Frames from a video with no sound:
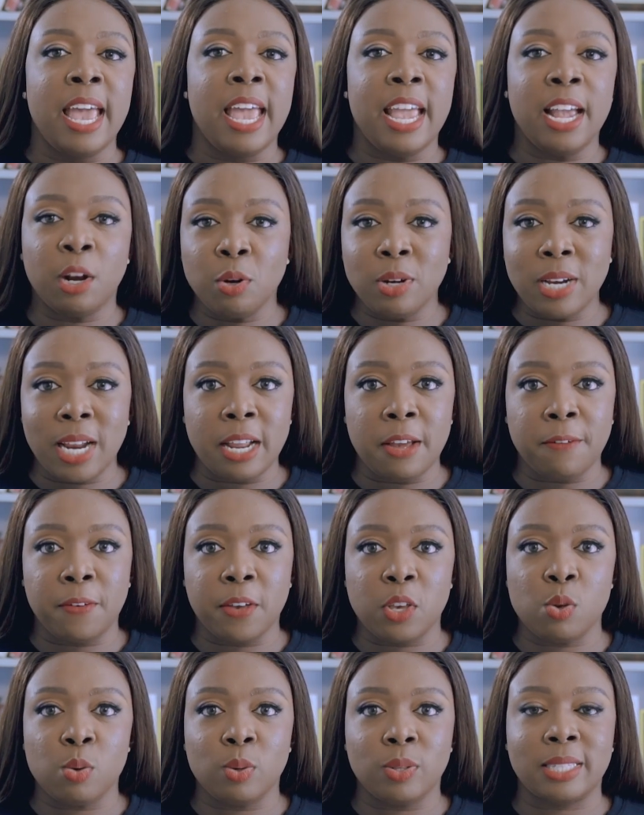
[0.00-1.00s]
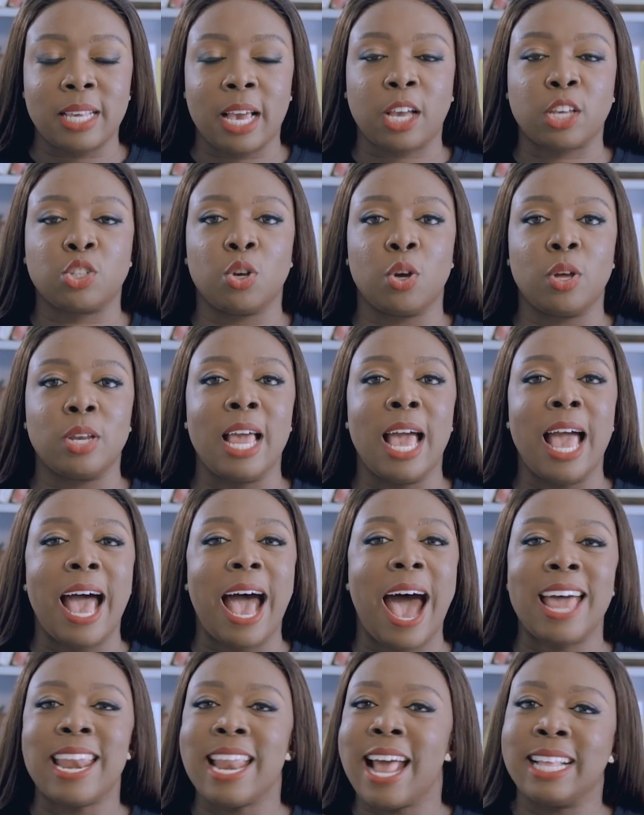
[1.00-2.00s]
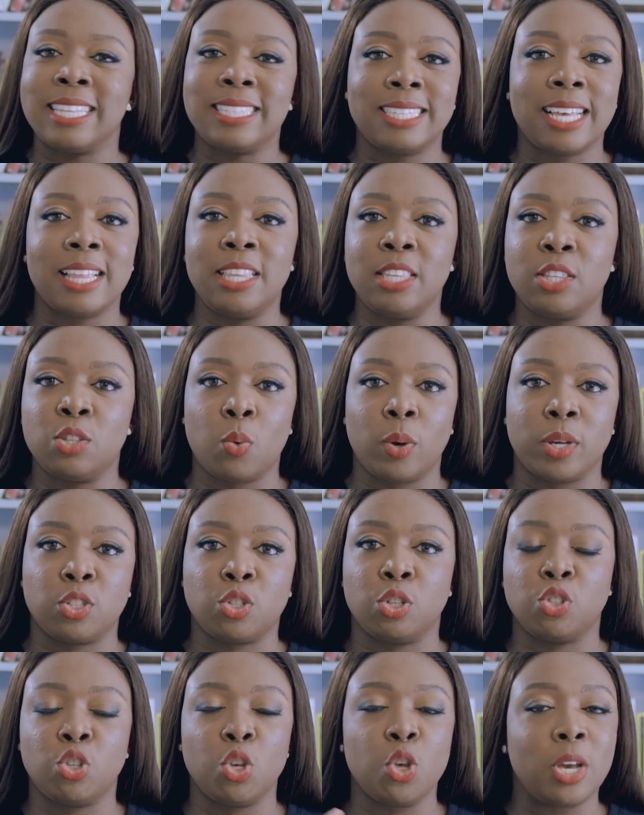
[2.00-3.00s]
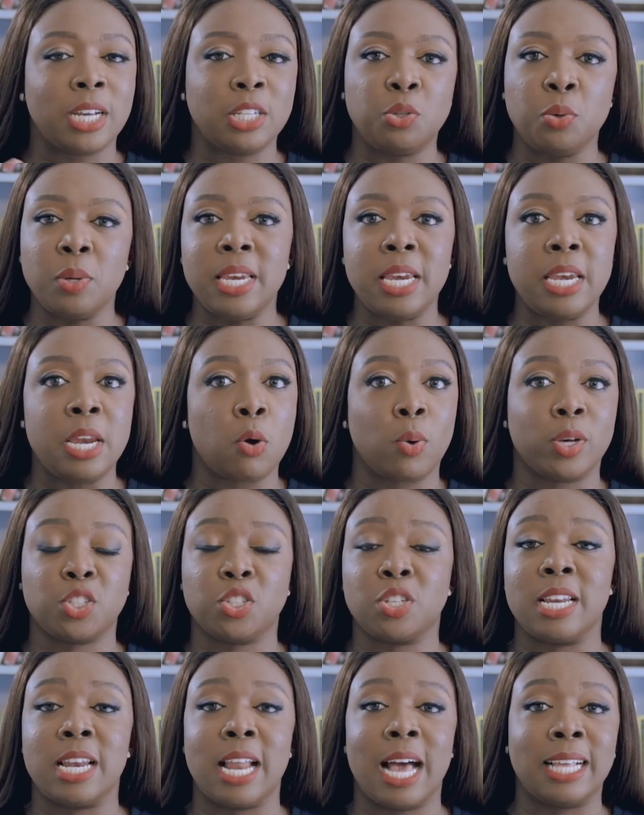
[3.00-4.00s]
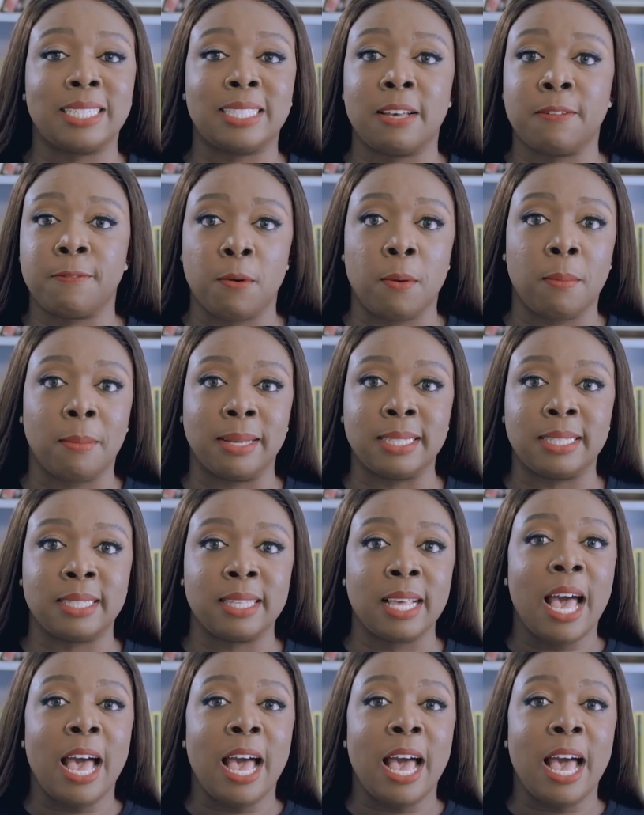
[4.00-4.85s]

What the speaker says: Include an FAQ section and answer these questions. So you can do it in a question and answer format.